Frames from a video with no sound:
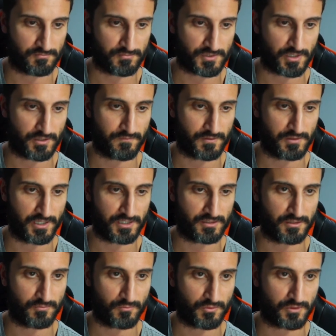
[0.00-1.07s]
So if you land
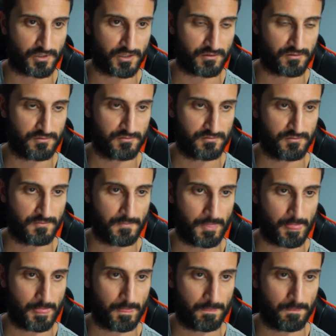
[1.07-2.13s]
it in water,
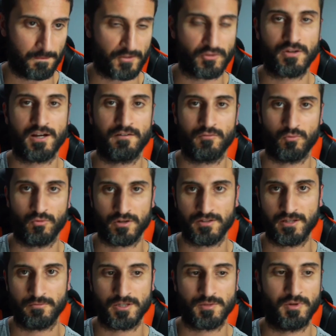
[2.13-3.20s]
they do cover water
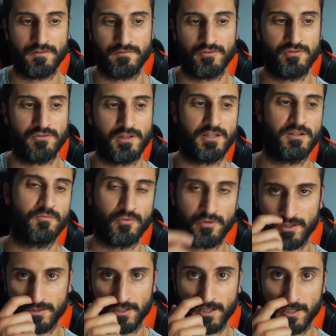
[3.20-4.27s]
damage, but if you do land in
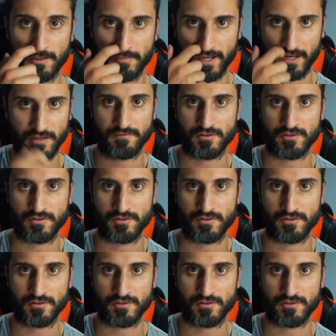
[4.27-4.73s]
water, don't get it back.